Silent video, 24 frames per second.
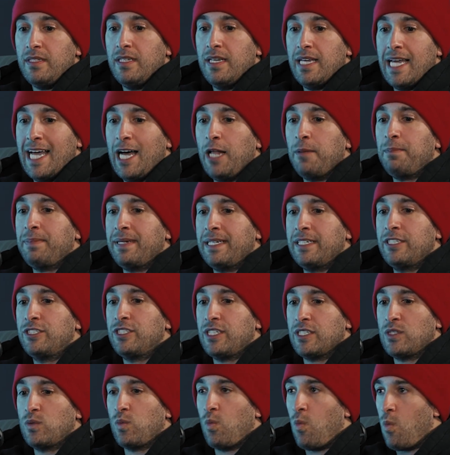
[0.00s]
helping
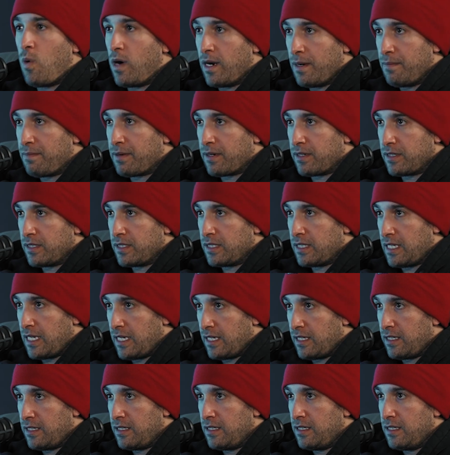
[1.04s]
just one
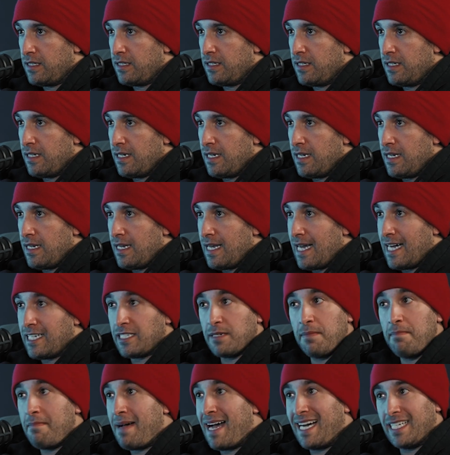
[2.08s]
person has a
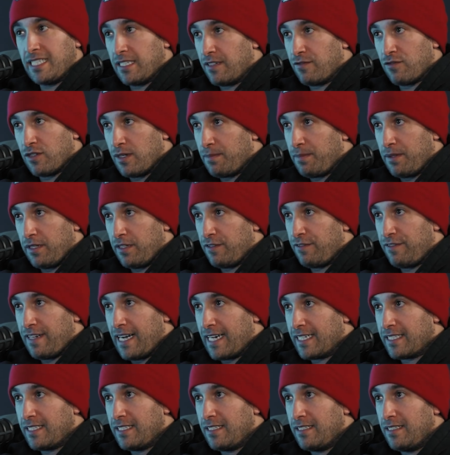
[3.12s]
massive ripple
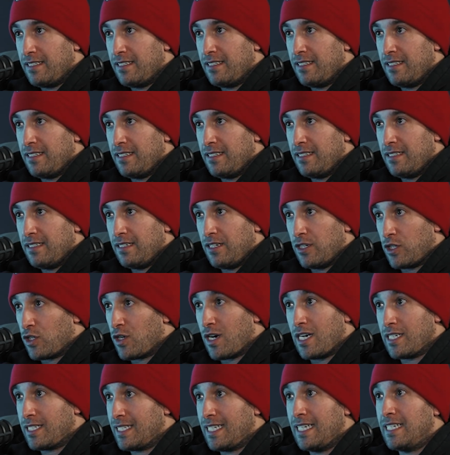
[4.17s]
effect
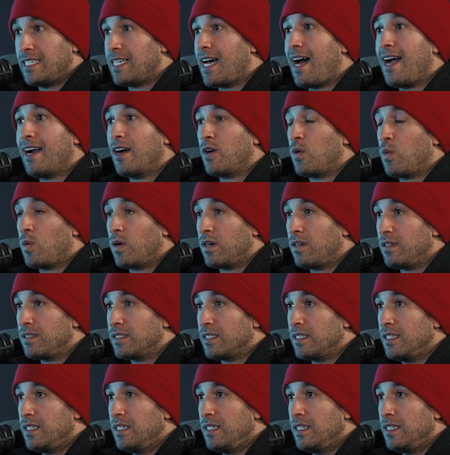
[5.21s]
across the entire world.